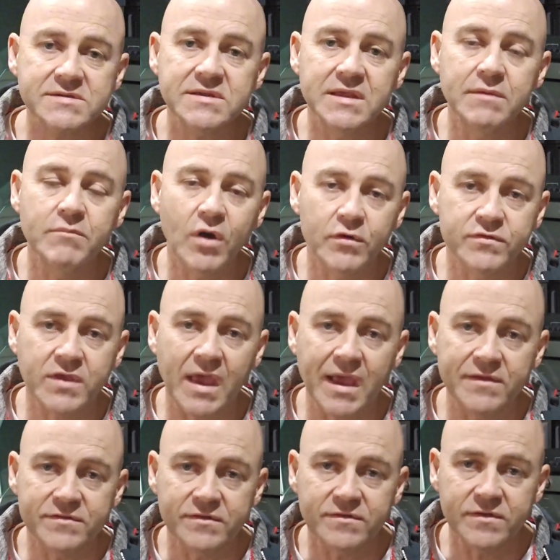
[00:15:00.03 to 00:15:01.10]
in most
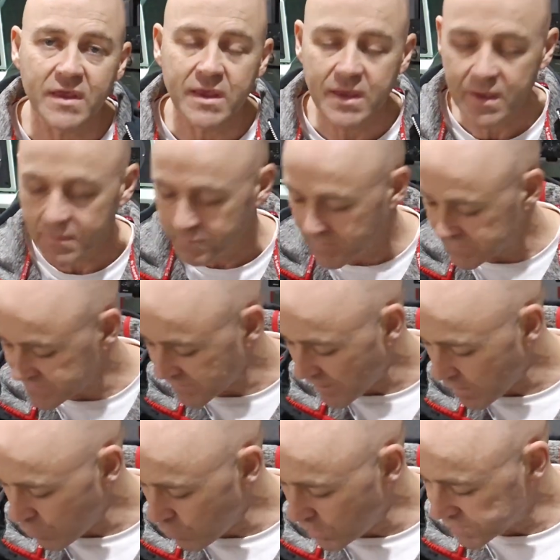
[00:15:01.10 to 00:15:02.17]
cases. But
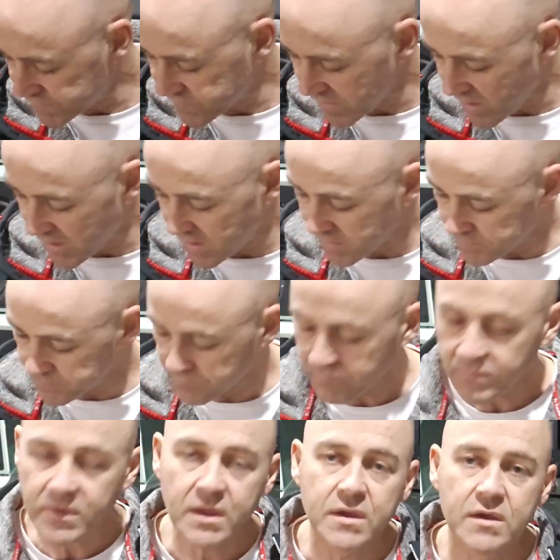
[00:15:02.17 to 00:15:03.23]
what
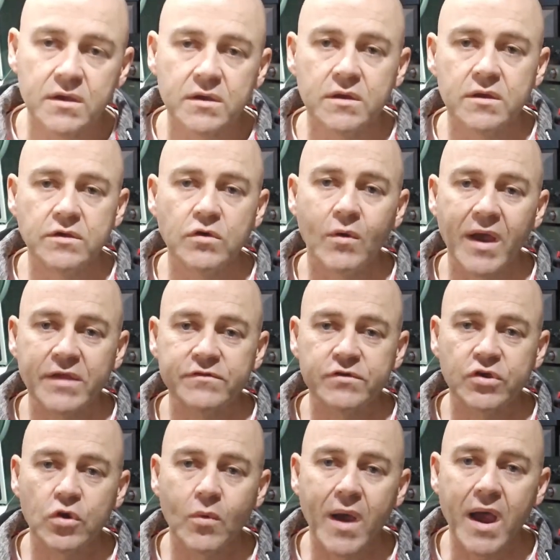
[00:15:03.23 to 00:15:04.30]

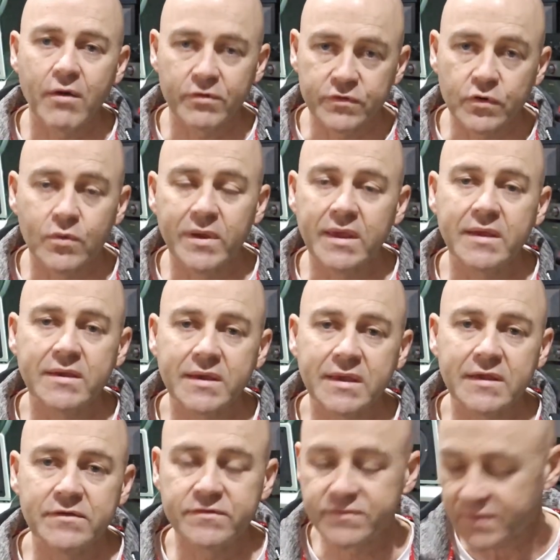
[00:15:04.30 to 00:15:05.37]
UHQR are doing
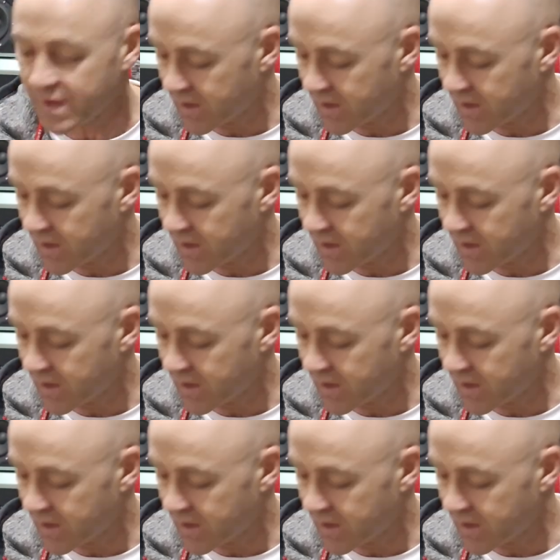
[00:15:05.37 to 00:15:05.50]
is